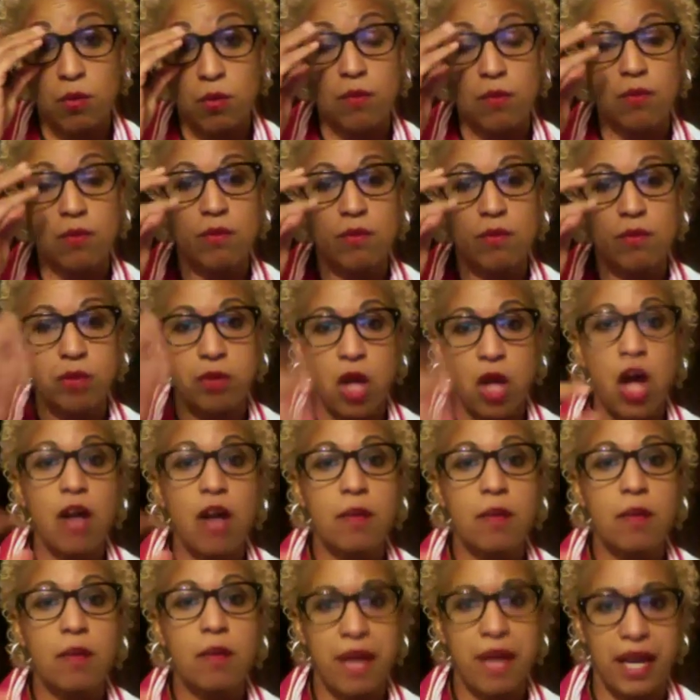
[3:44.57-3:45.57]

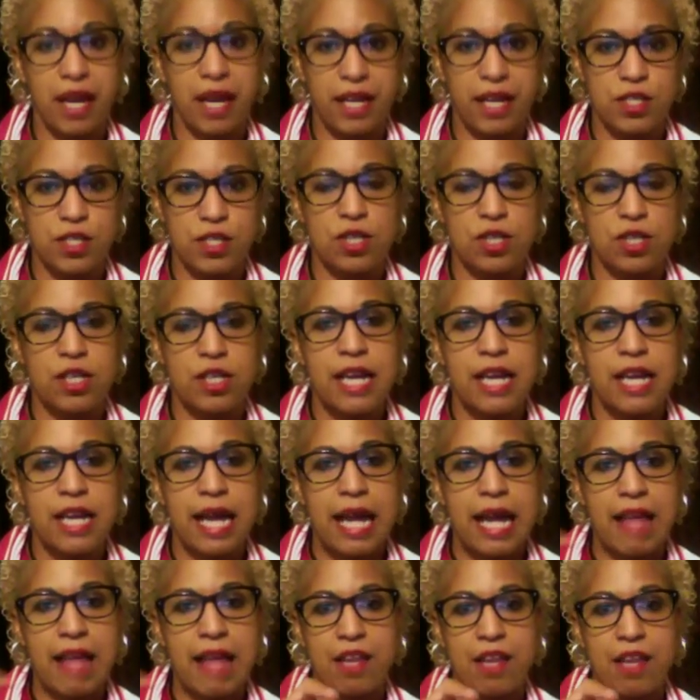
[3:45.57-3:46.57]
blog page,
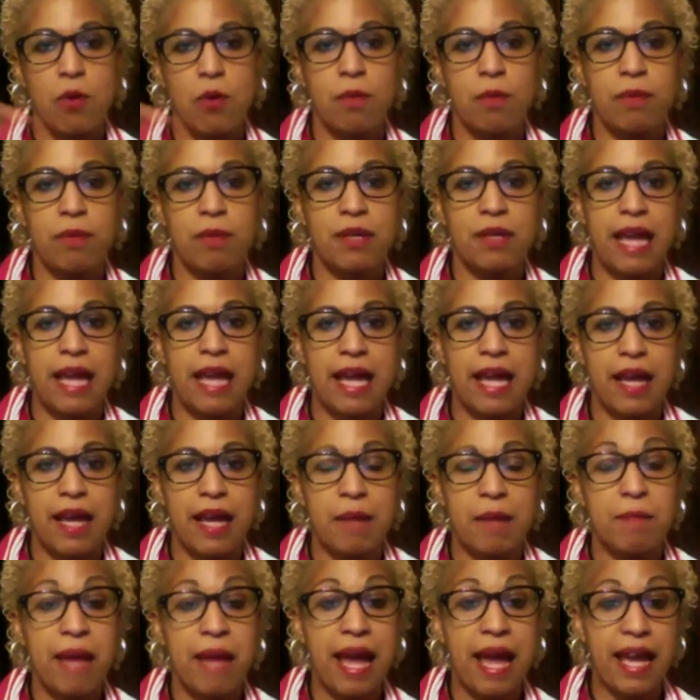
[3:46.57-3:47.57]
and there will be a
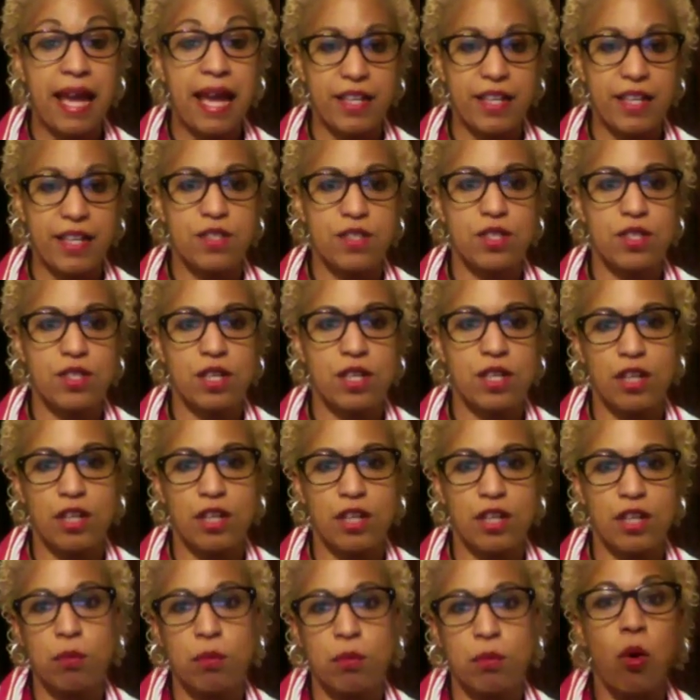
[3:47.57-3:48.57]
page under
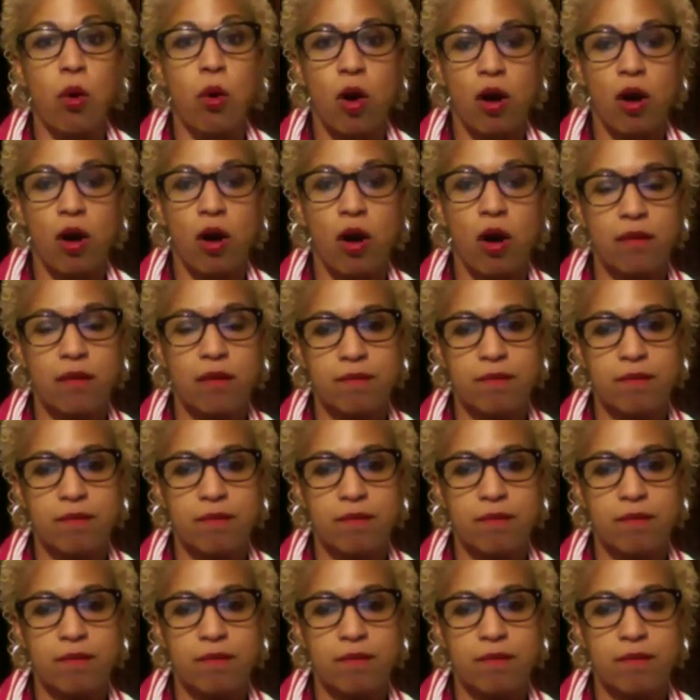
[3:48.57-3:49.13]
more.